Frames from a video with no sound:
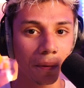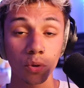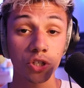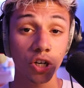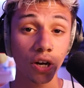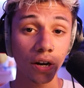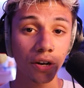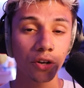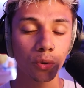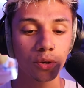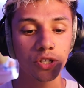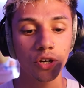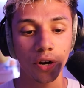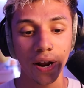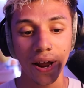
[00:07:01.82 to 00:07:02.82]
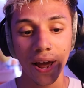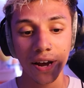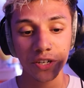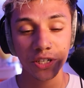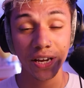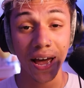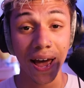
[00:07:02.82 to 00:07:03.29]
What you're gonna do is you're gonna
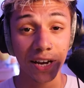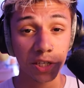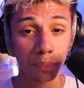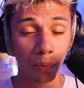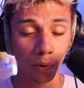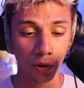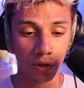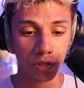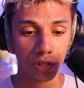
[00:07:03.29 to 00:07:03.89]
actually export your